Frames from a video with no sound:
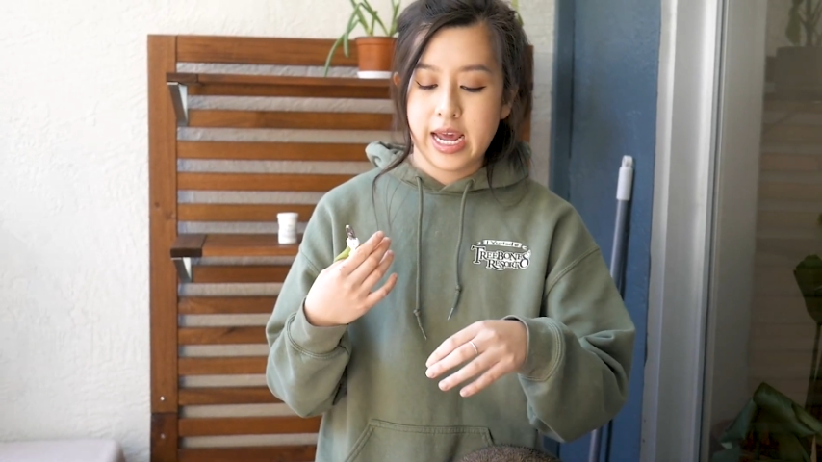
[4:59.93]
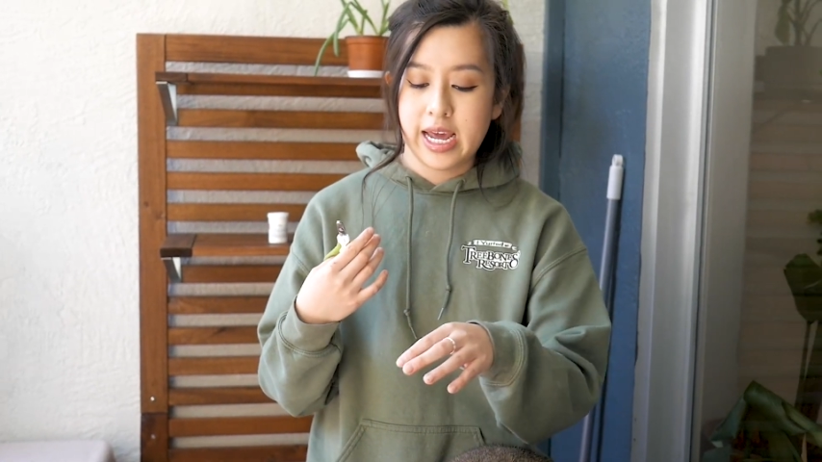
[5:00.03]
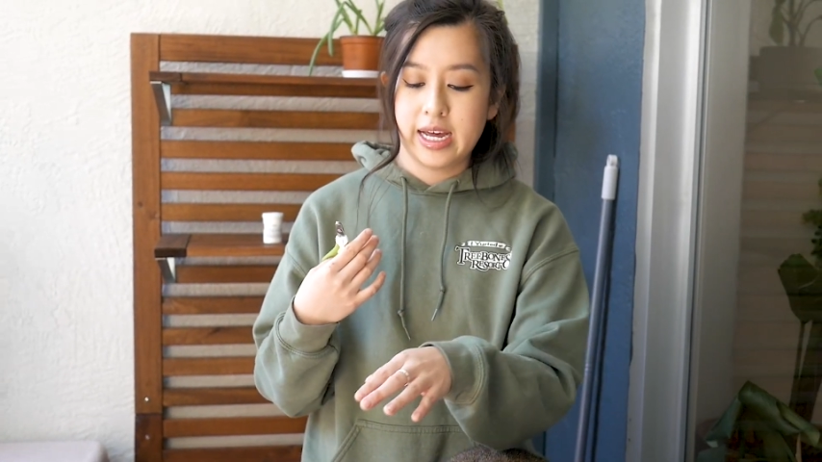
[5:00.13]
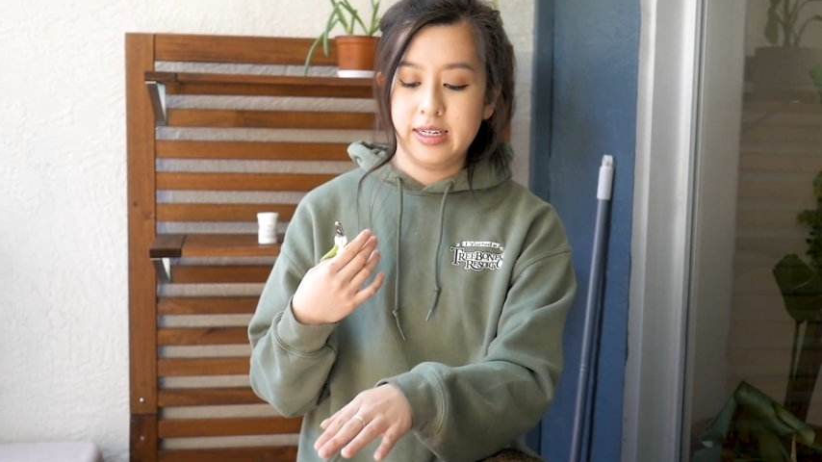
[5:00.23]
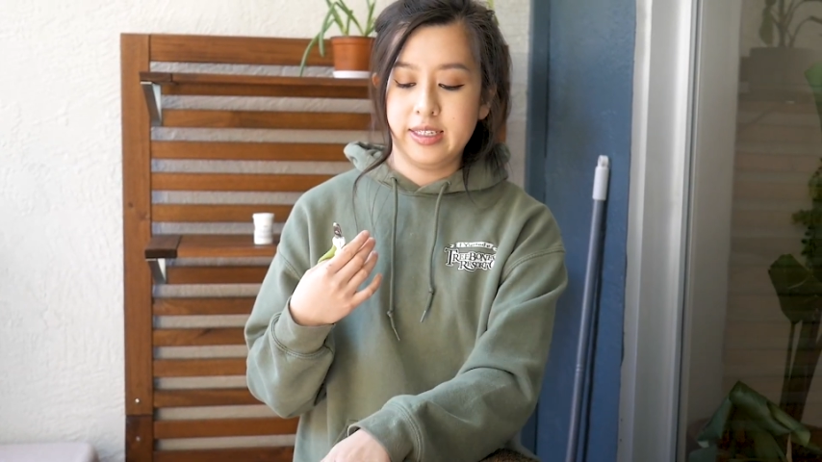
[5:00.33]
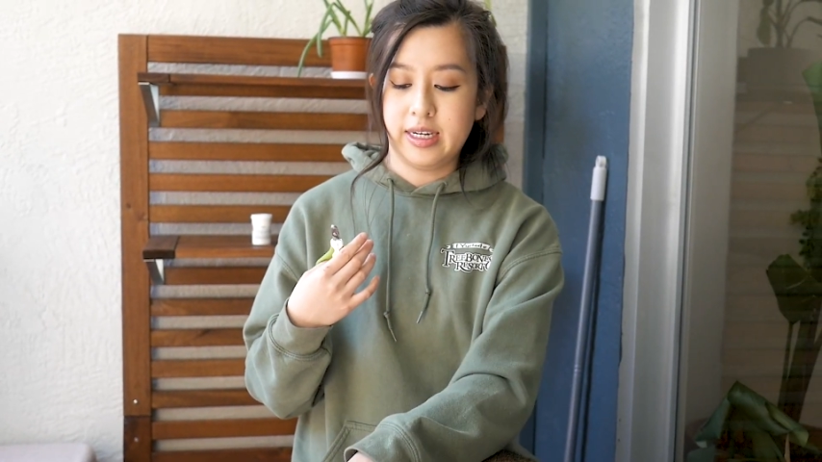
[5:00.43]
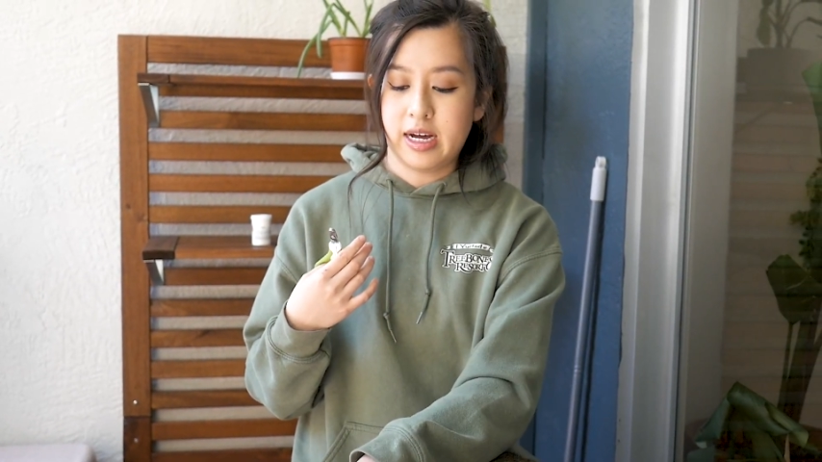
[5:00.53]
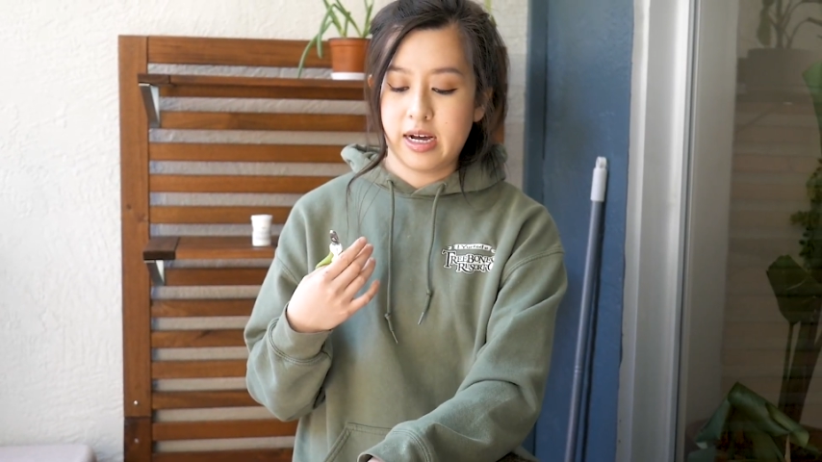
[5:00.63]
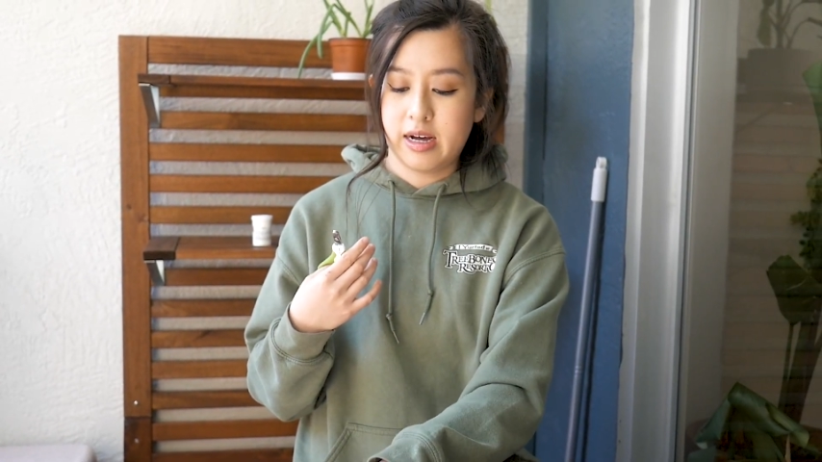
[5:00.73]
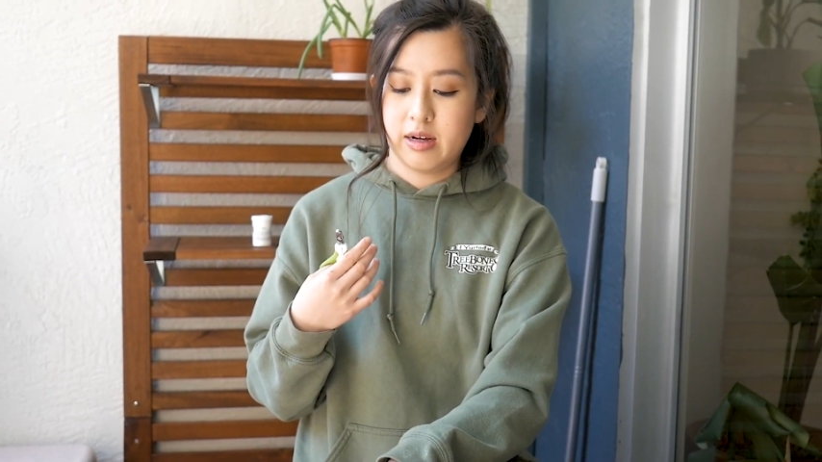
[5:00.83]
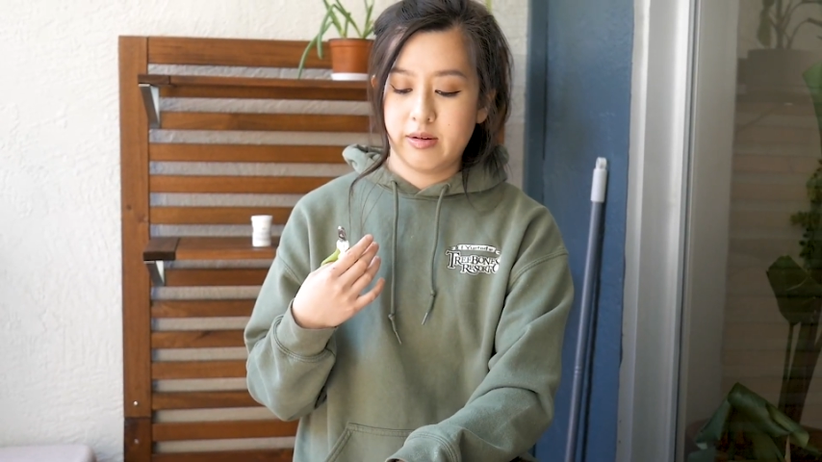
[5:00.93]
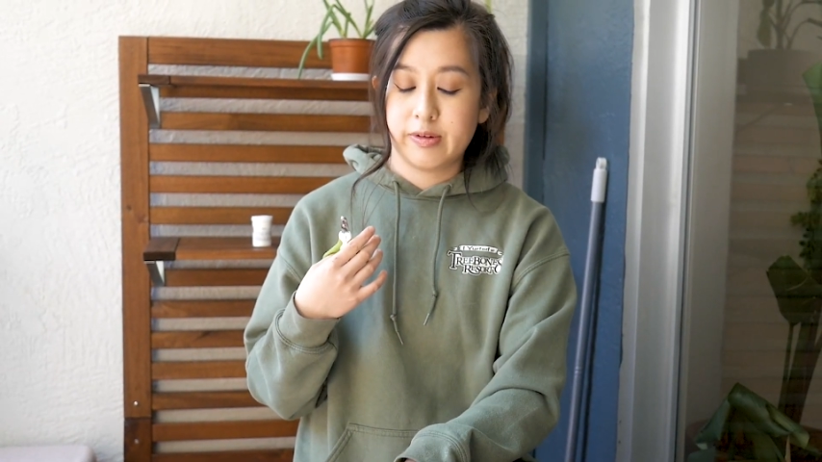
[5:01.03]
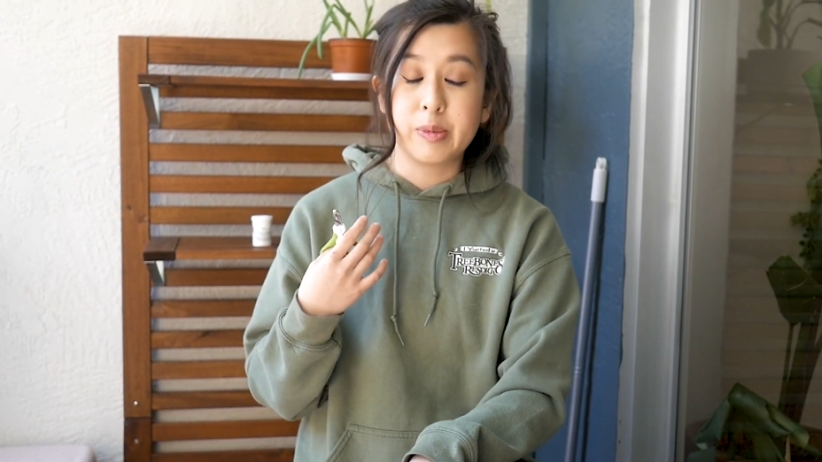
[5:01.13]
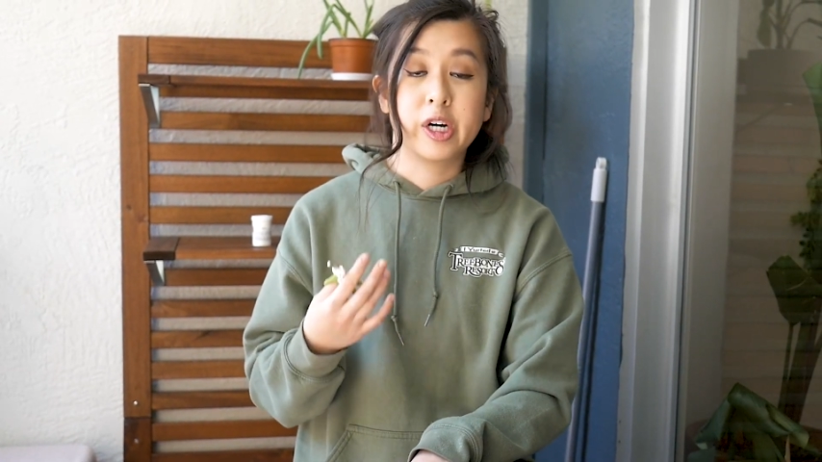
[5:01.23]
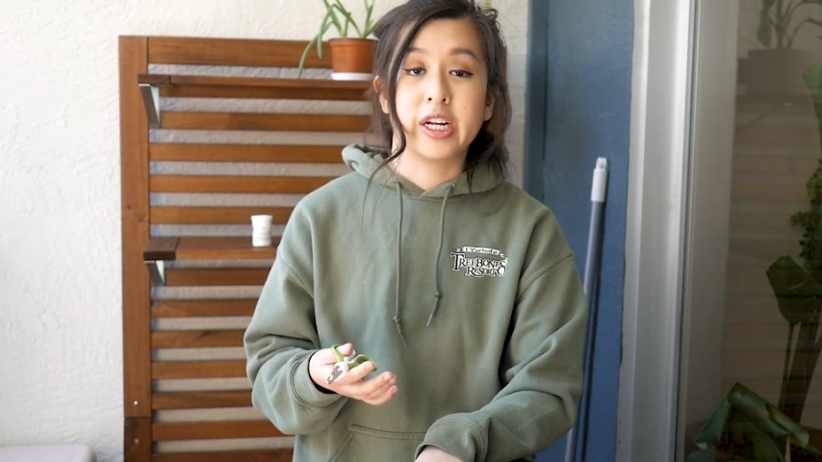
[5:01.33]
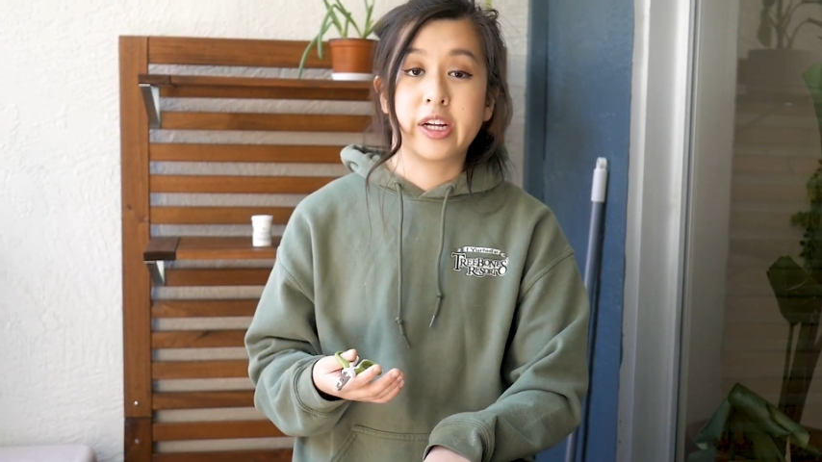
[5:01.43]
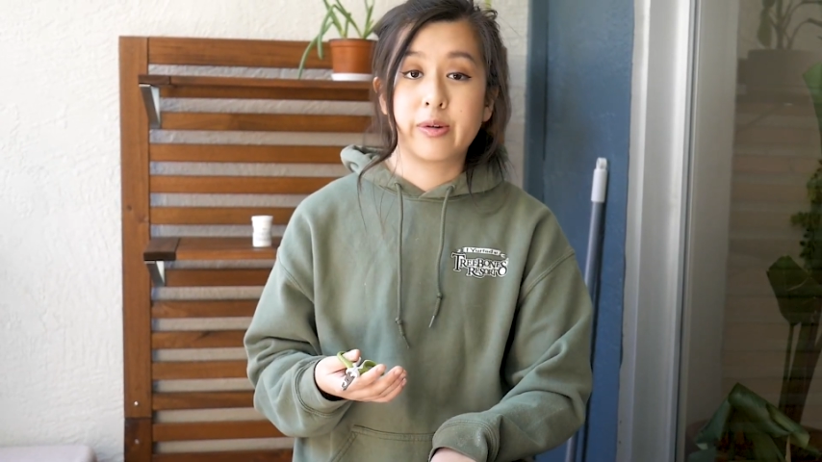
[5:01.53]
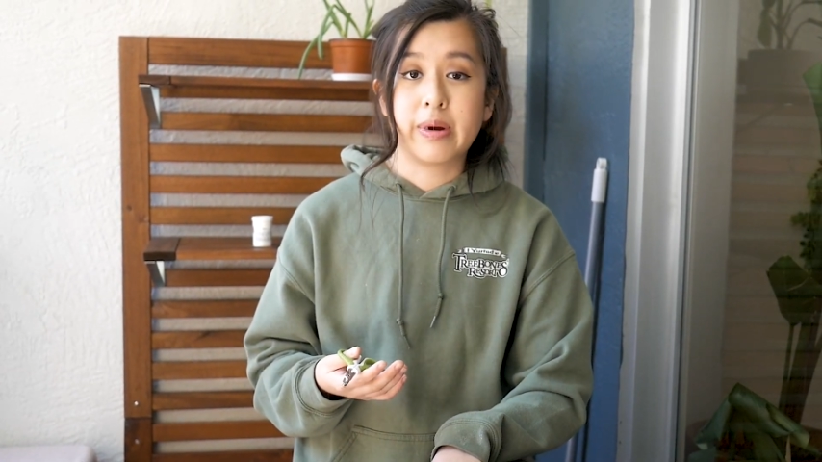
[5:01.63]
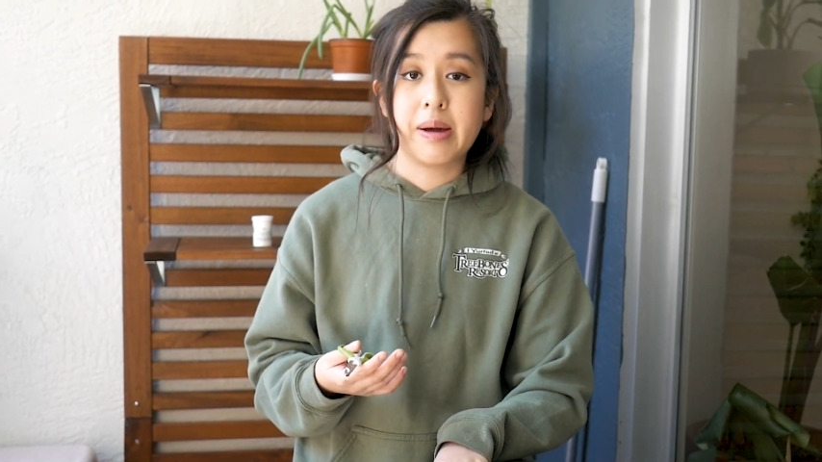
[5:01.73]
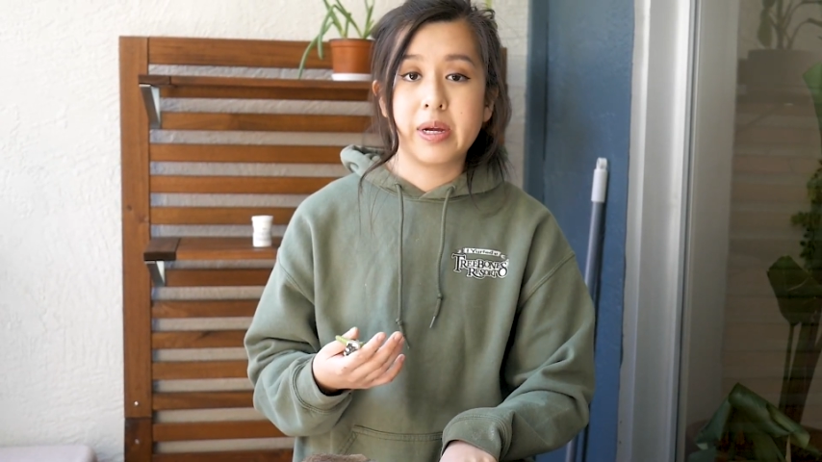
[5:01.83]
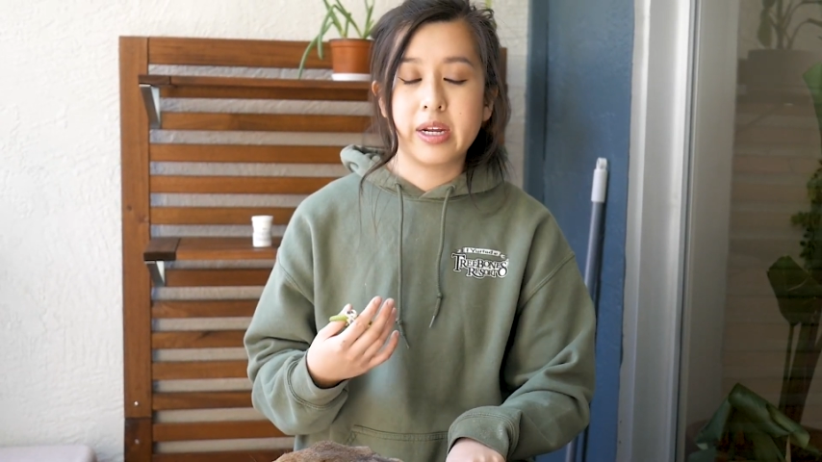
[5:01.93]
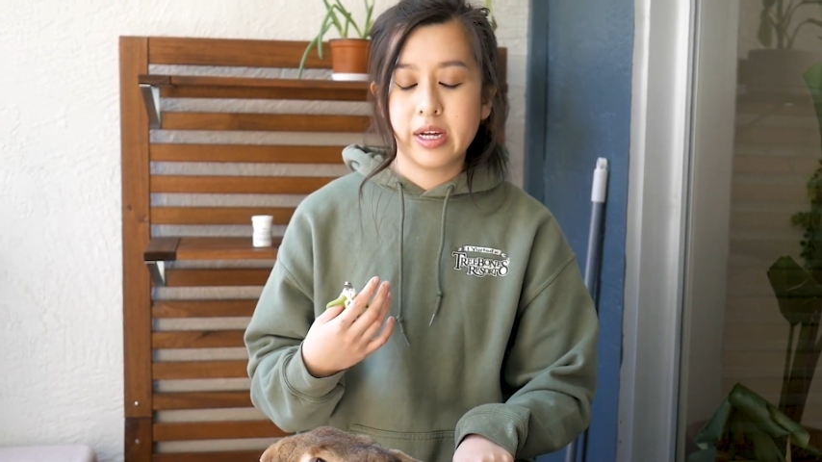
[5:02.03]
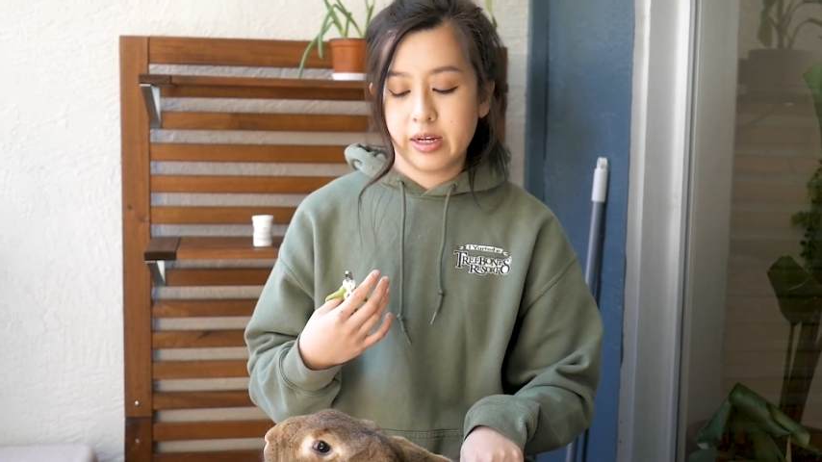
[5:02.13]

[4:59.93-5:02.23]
and from hurting your rabbit